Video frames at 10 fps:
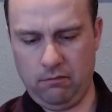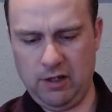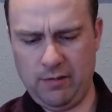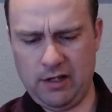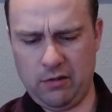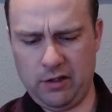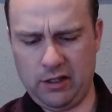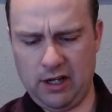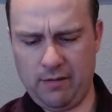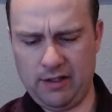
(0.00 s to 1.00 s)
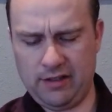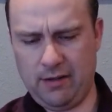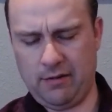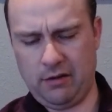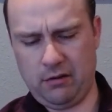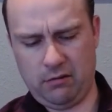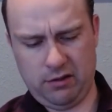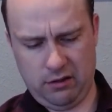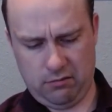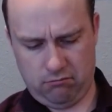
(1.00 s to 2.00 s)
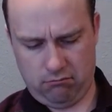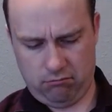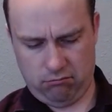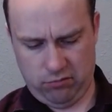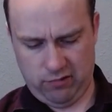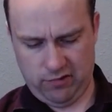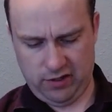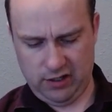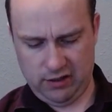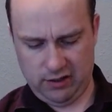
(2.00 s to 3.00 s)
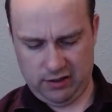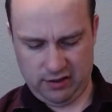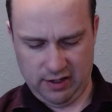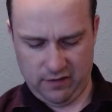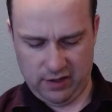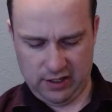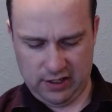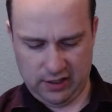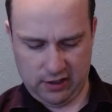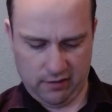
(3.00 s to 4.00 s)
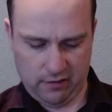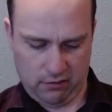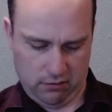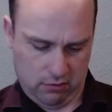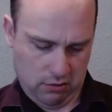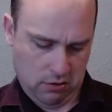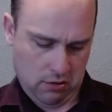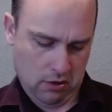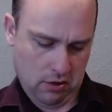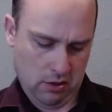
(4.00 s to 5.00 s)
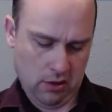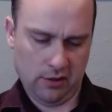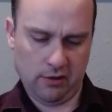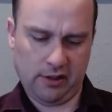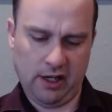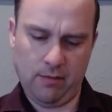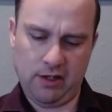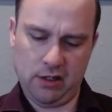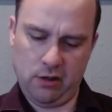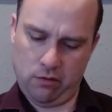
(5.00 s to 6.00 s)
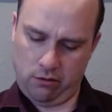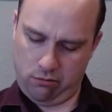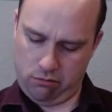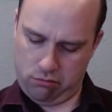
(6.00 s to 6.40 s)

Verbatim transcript: Let me know in the comments down below because I've never seen this. It's a $7.99 cover. So it's got to be newer.